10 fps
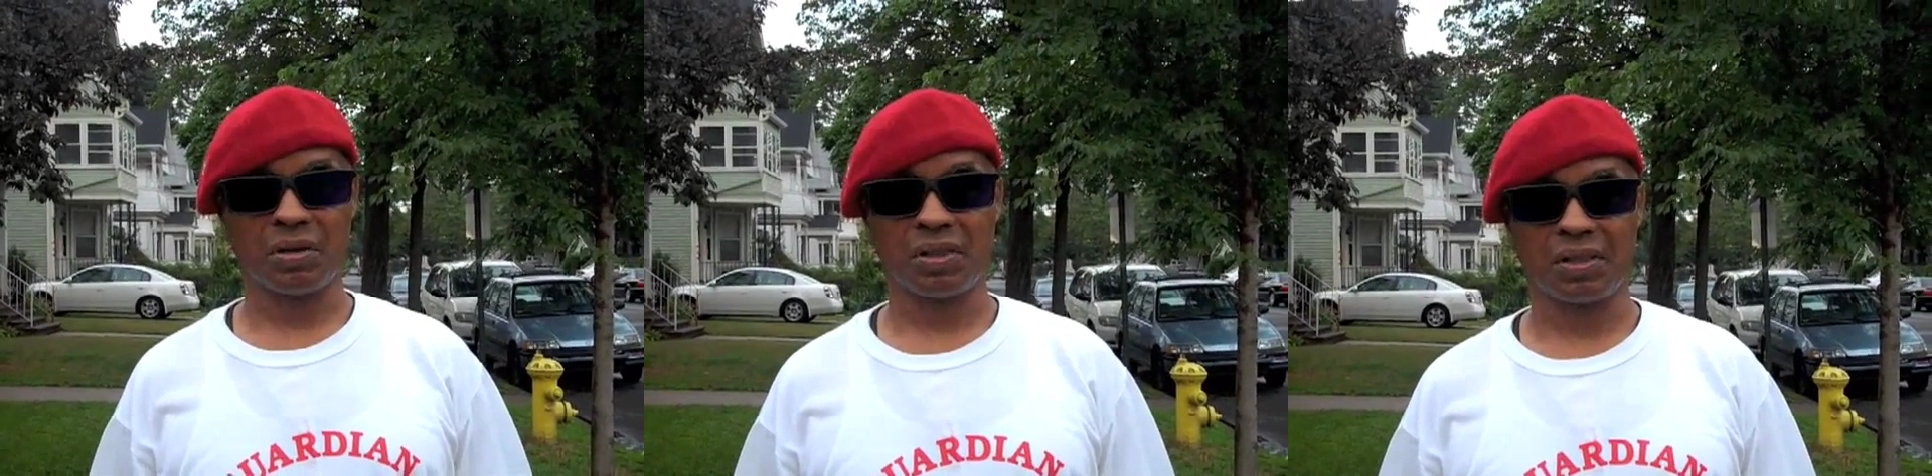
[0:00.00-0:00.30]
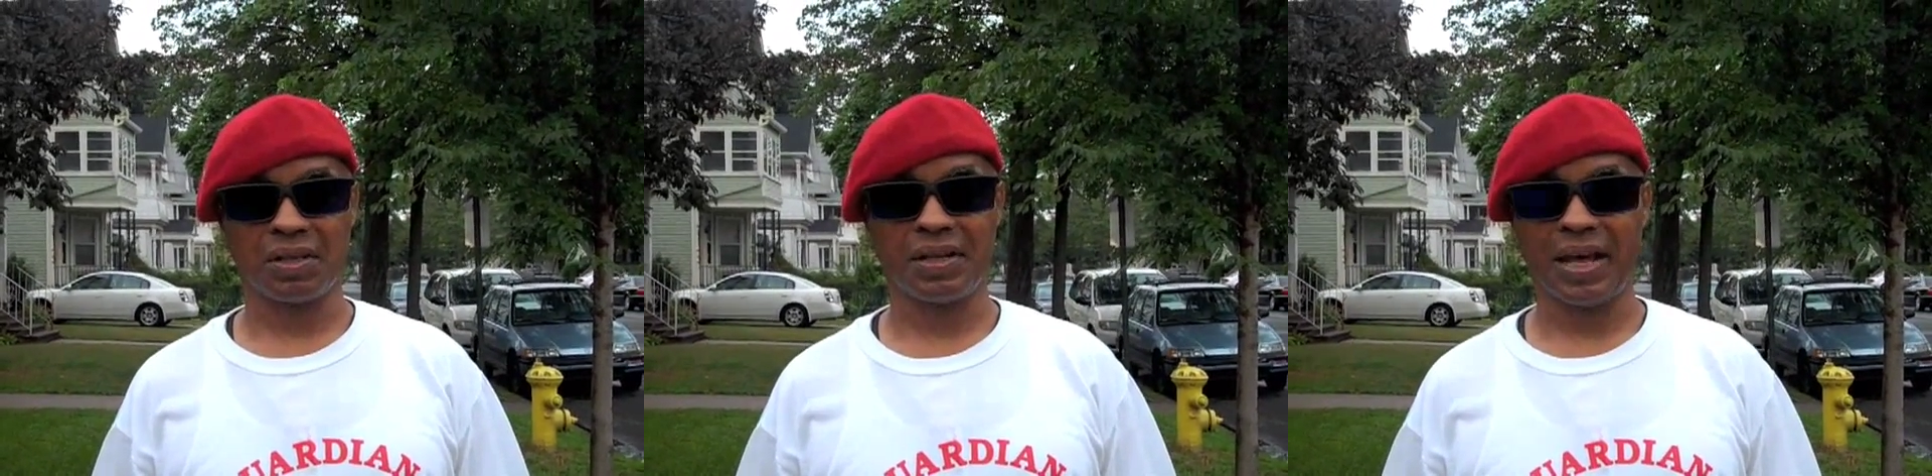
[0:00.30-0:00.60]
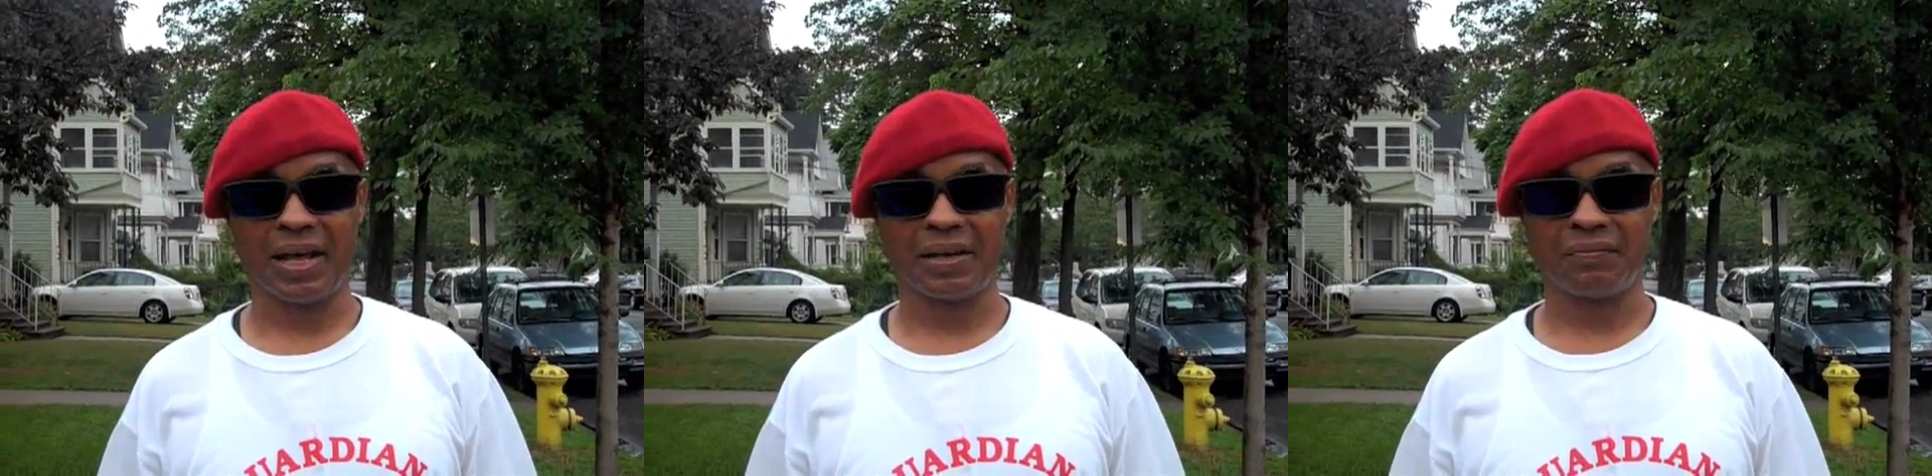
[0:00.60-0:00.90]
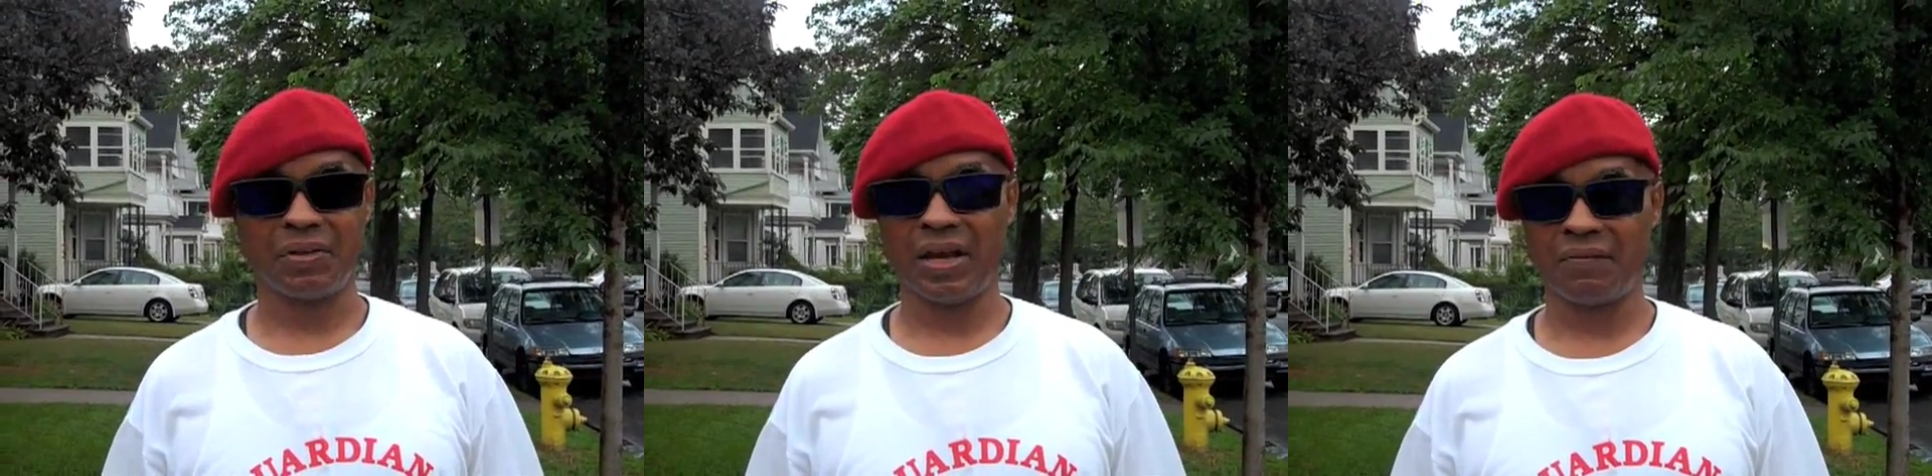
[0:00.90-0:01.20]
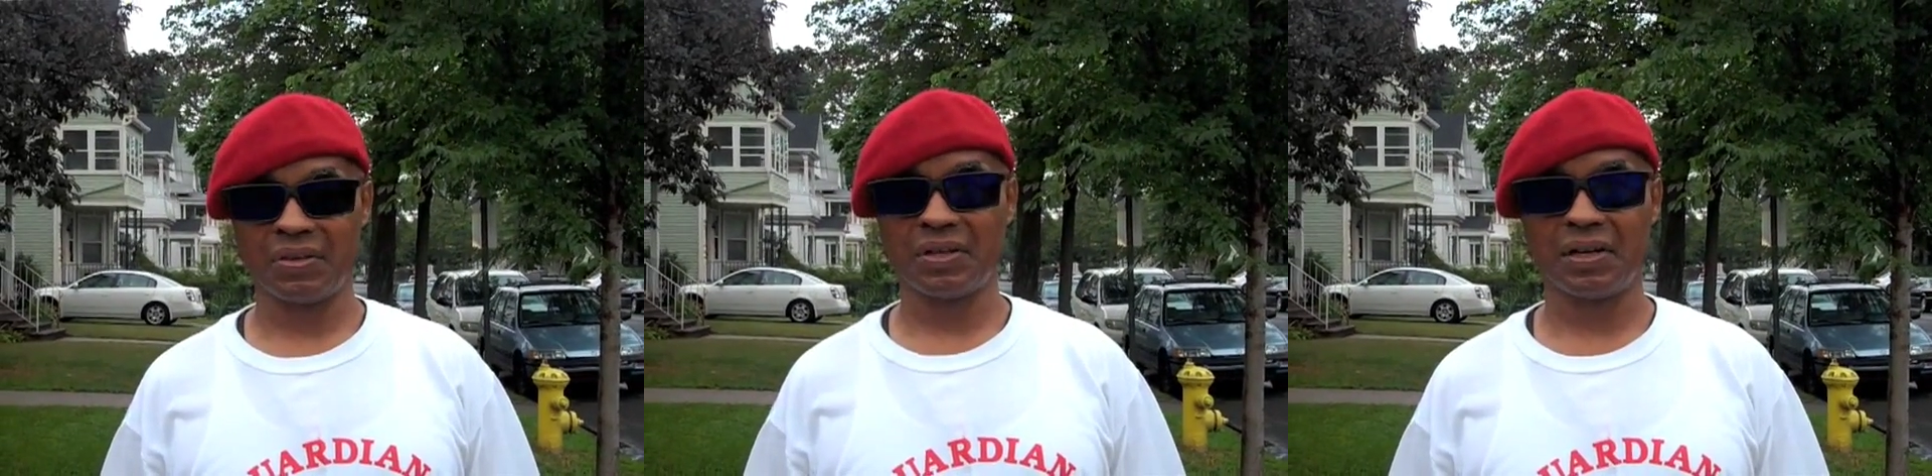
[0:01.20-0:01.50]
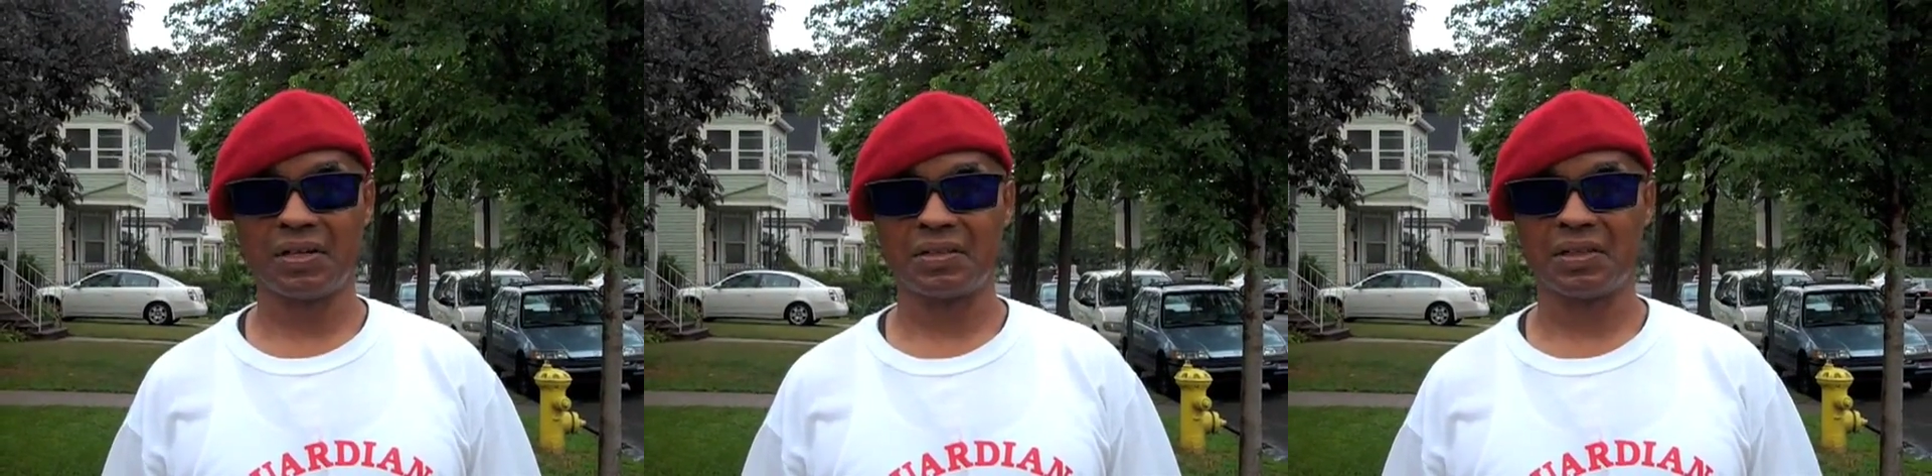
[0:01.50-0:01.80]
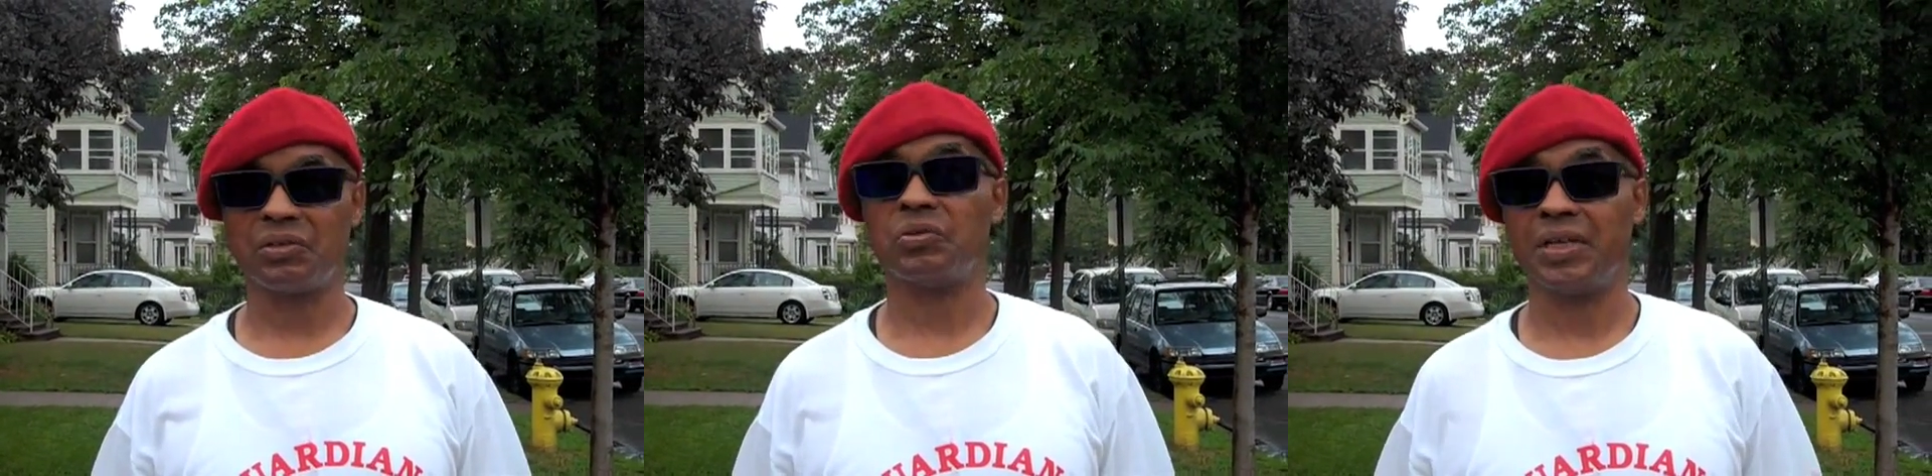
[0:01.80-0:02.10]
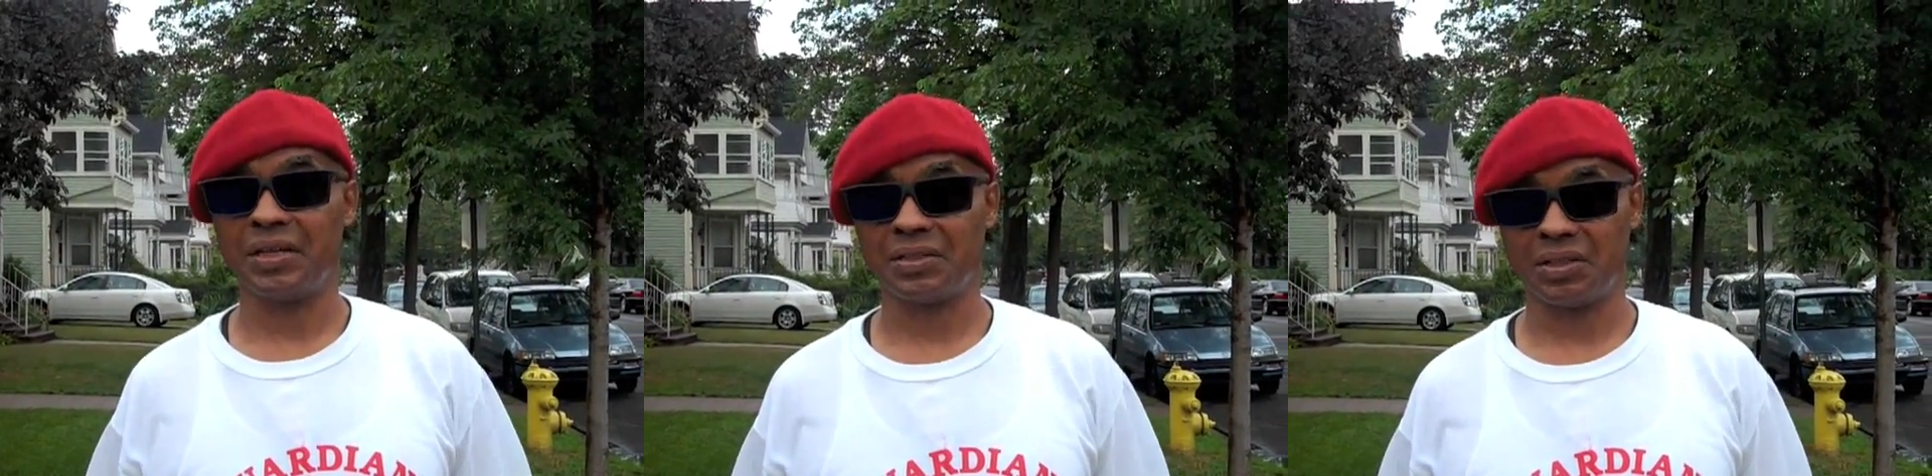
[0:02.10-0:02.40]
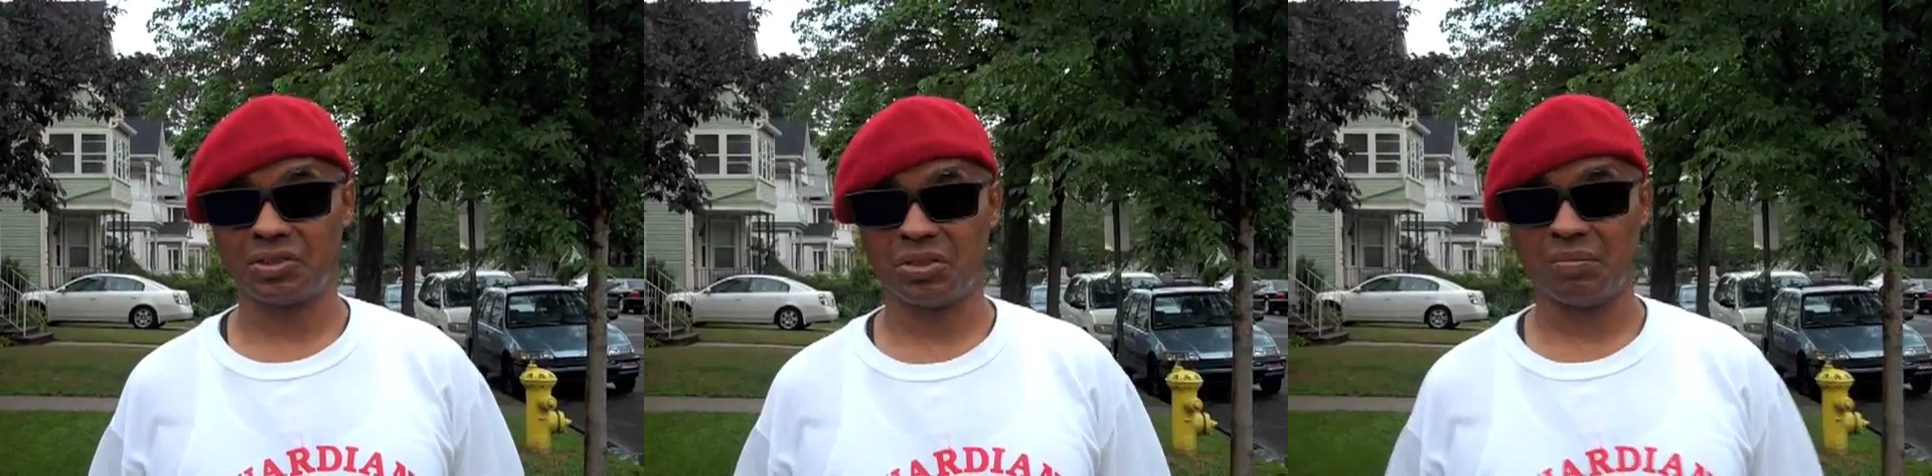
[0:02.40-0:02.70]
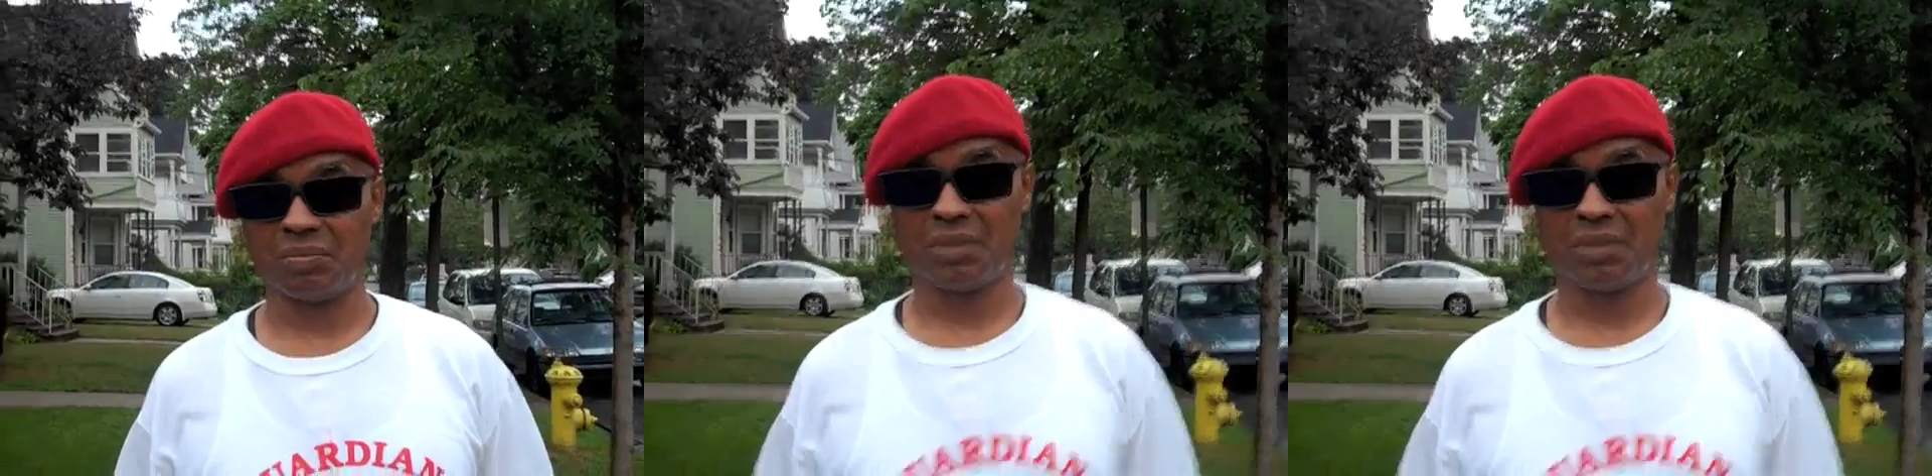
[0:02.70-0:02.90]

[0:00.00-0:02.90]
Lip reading: Other than that, if they haven't done anything, you can't touch them,